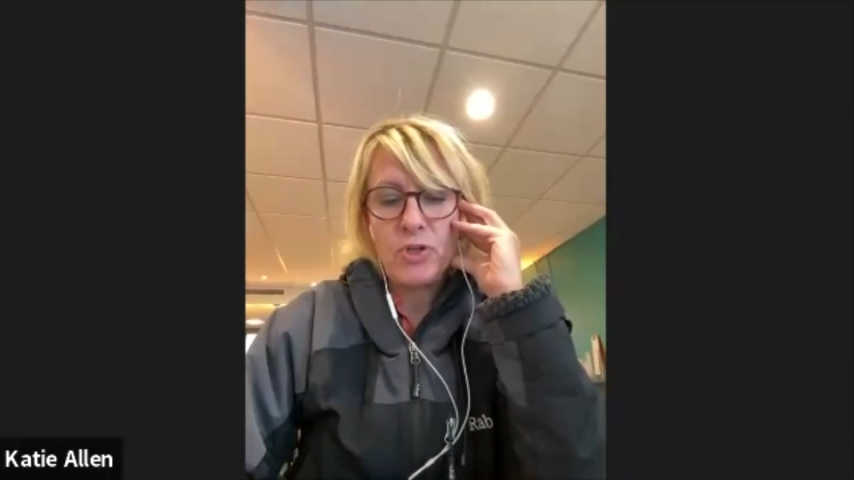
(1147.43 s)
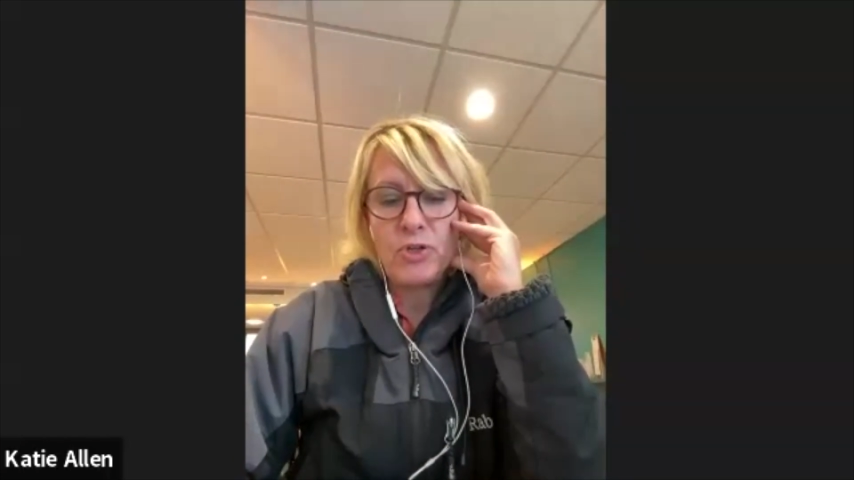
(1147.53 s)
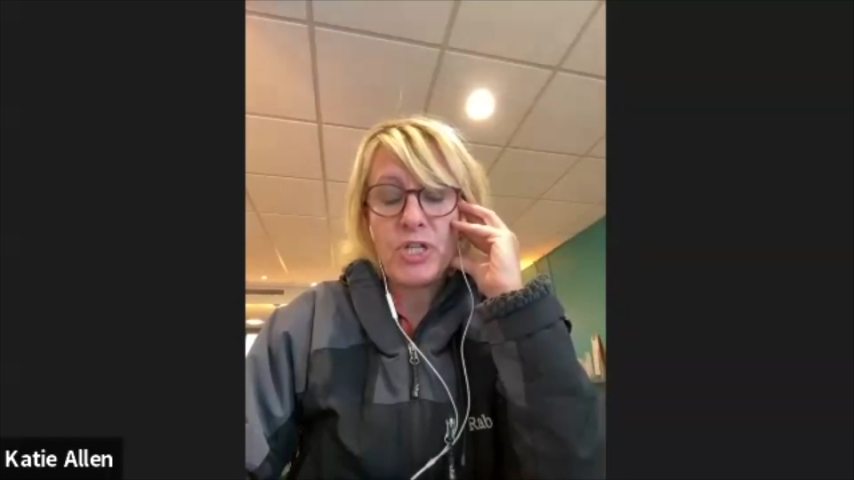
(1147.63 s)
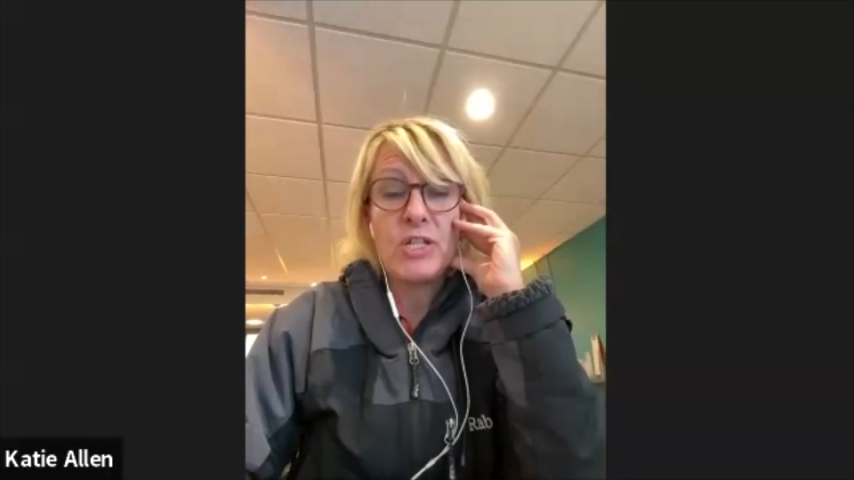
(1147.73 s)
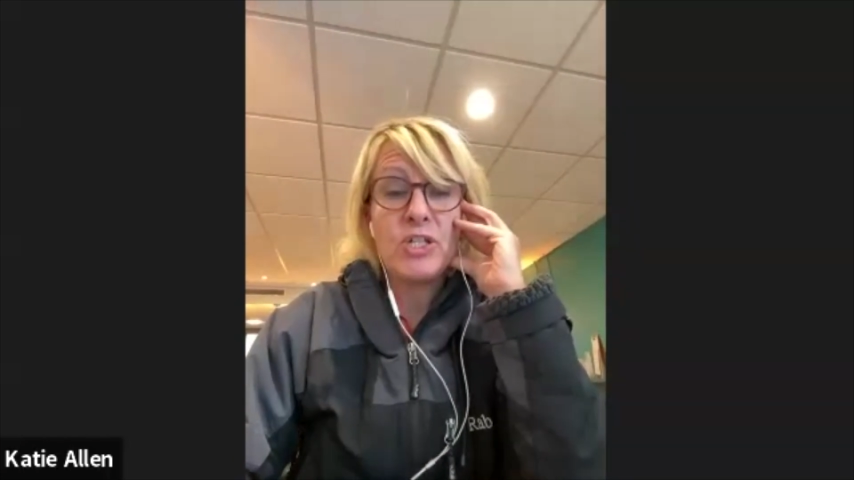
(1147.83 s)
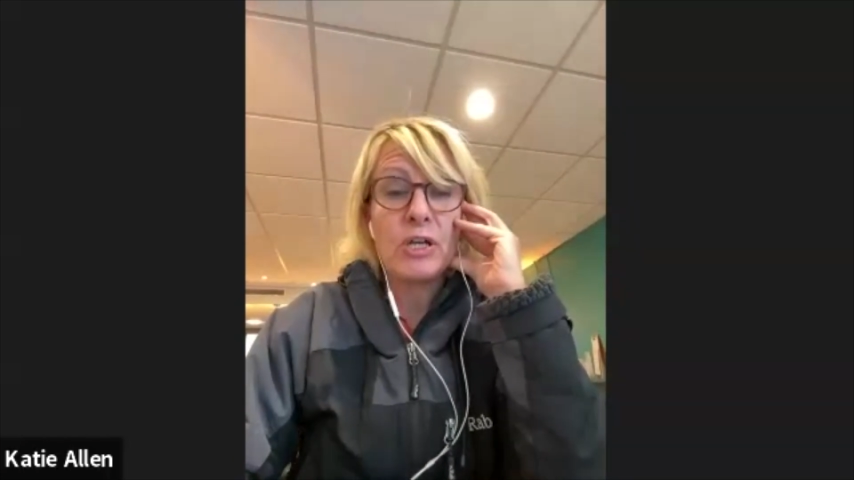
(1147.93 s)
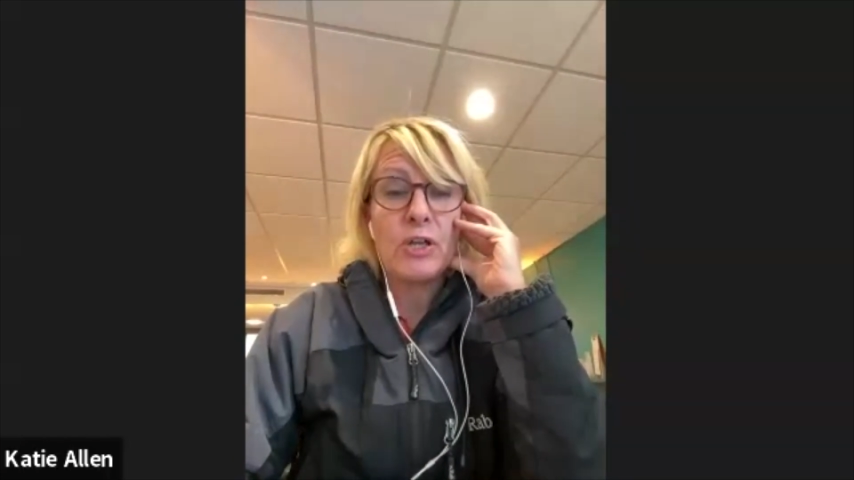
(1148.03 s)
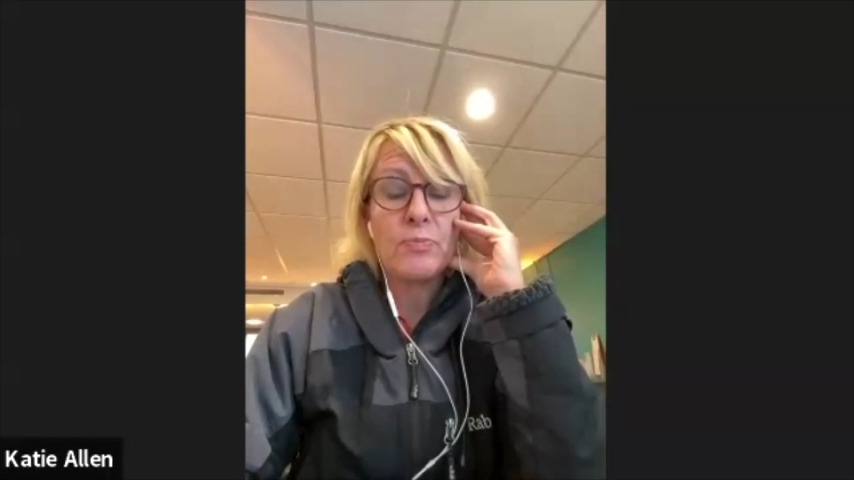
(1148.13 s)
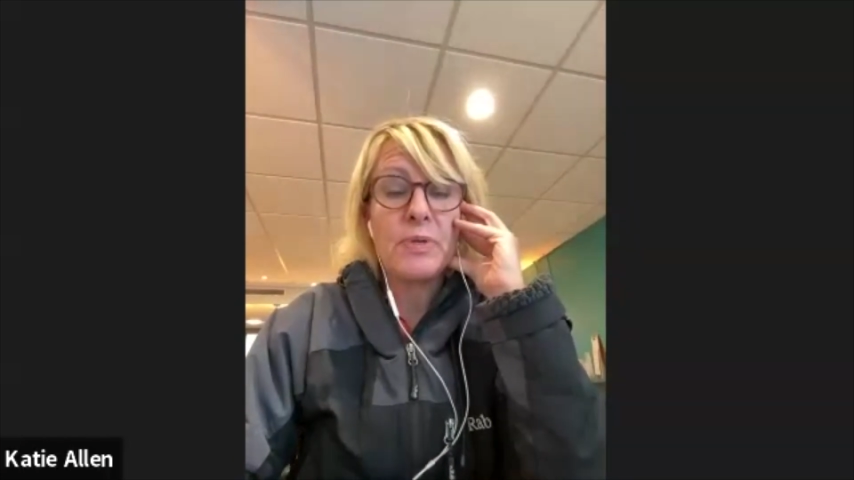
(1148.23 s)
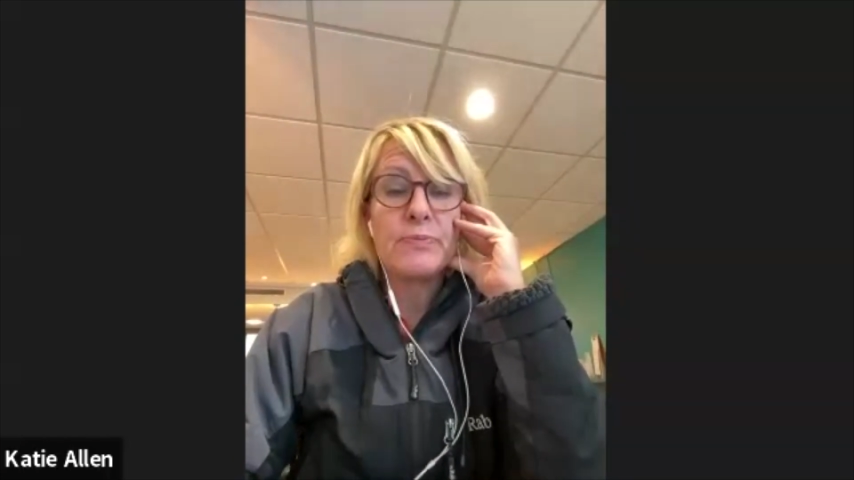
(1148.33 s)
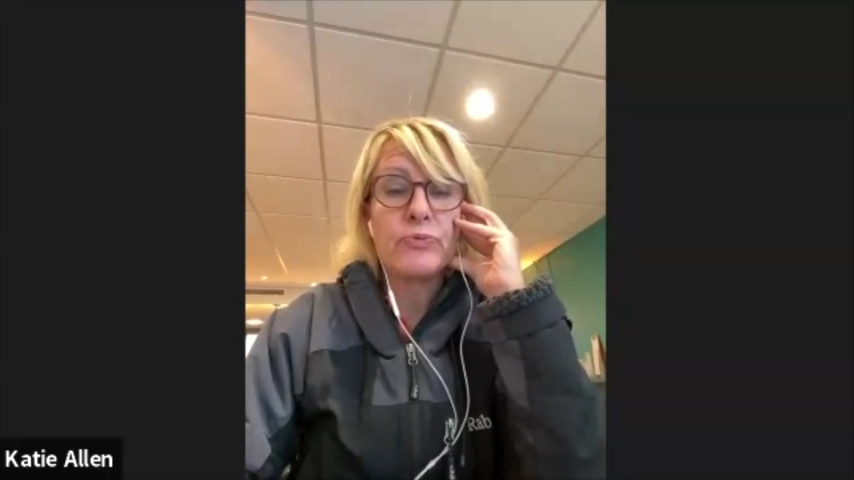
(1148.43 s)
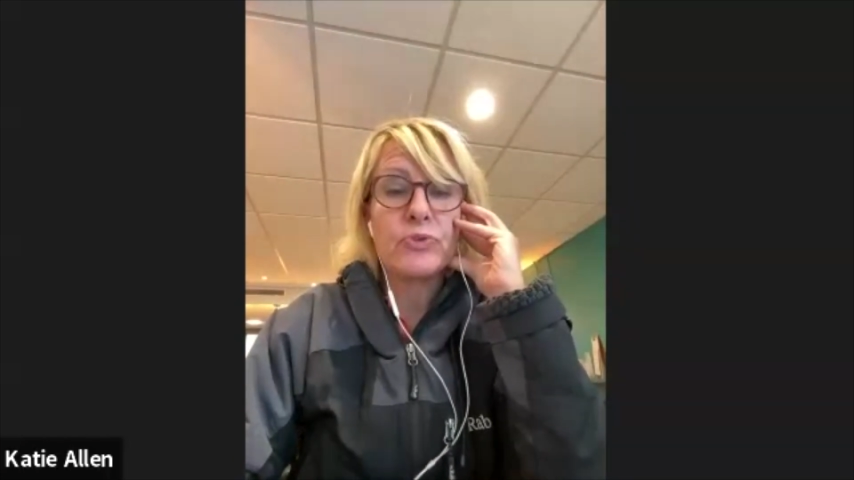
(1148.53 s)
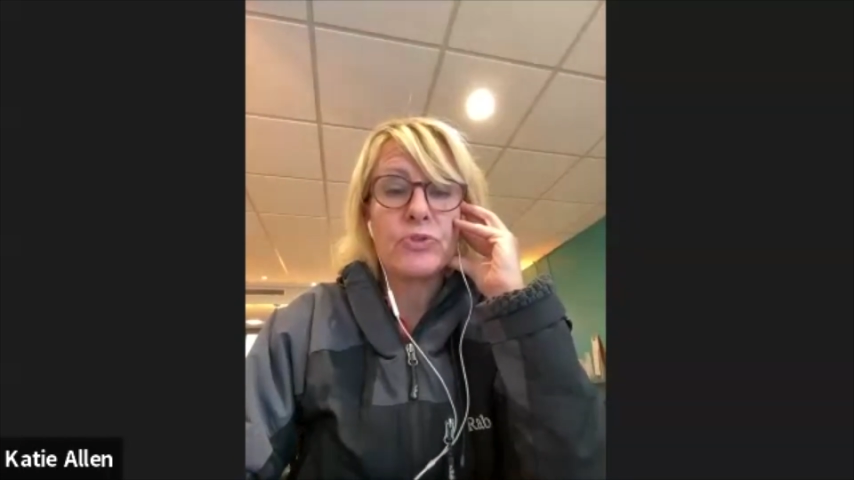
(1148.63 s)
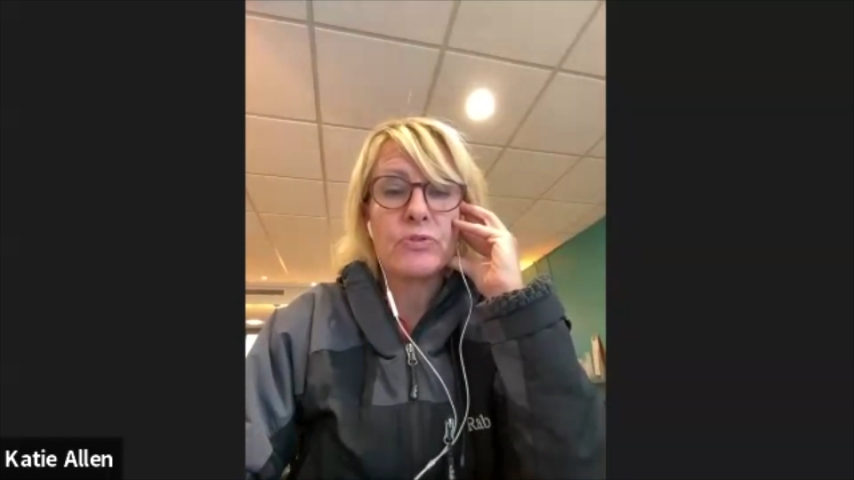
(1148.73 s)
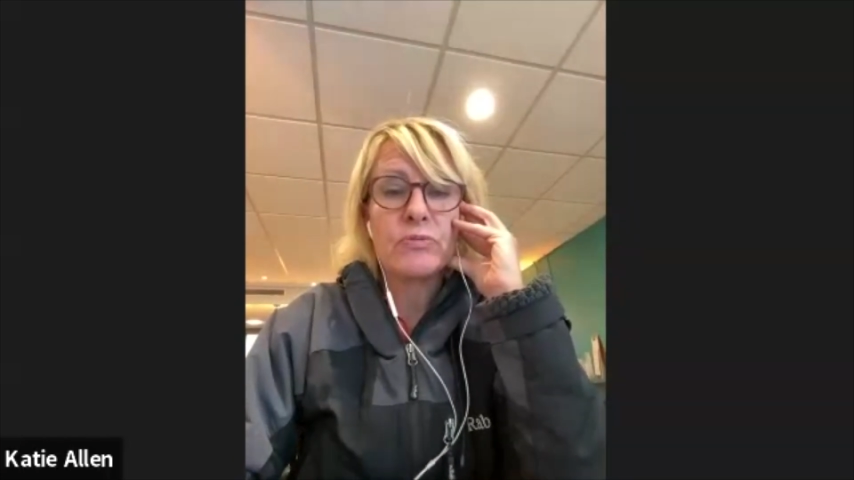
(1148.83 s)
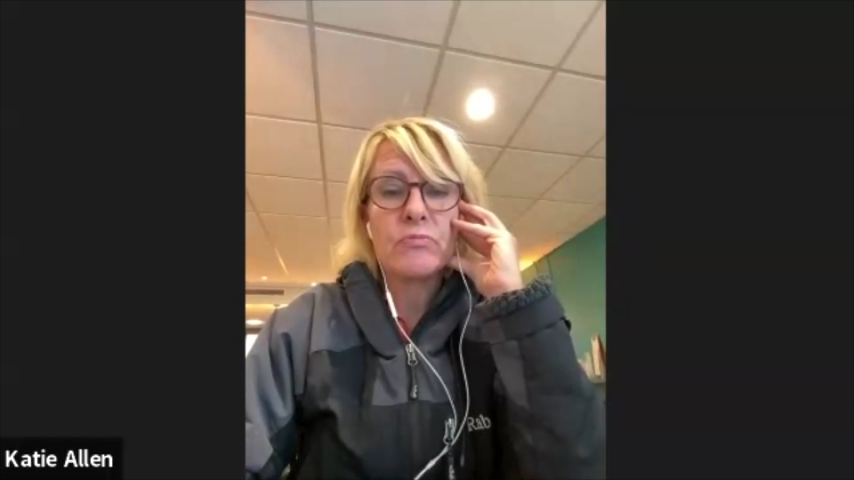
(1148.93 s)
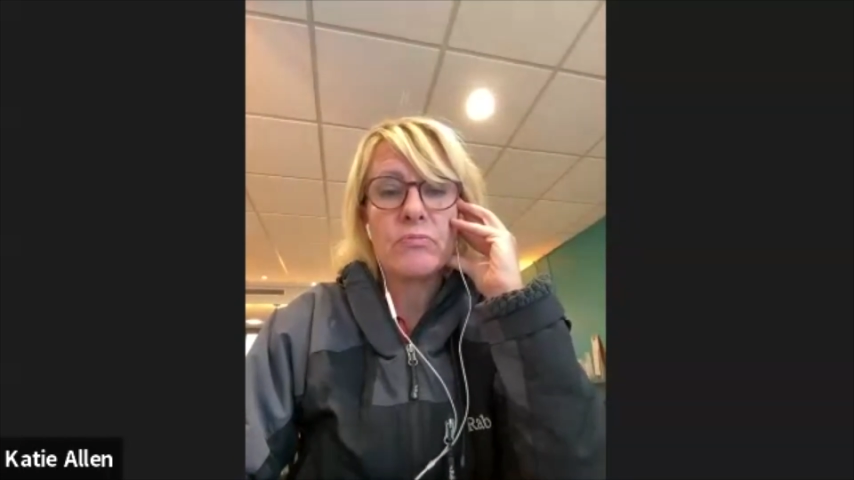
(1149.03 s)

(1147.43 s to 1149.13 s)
changing other people's,